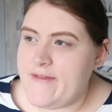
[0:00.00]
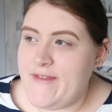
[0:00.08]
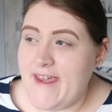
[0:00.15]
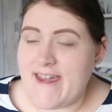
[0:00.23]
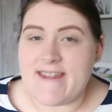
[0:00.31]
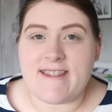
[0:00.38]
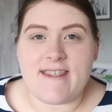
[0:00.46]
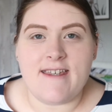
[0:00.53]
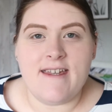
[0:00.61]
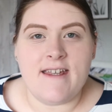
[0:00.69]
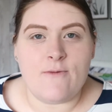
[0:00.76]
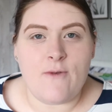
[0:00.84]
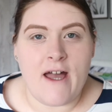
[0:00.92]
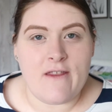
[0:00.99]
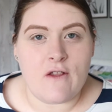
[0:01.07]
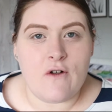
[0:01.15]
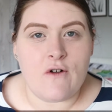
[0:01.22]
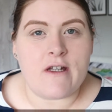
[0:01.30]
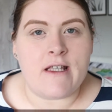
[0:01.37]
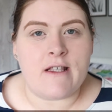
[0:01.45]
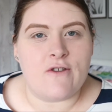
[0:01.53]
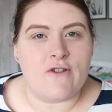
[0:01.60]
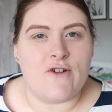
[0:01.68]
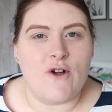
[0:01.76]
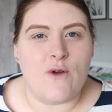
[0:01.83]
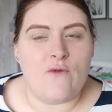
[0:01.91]
This is where the look is going
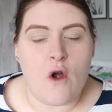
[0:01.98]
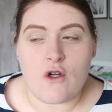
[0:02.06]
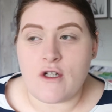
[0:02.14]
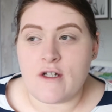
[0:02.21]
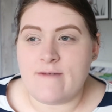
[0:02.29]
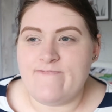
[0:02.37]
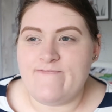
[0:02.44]
to go wrong,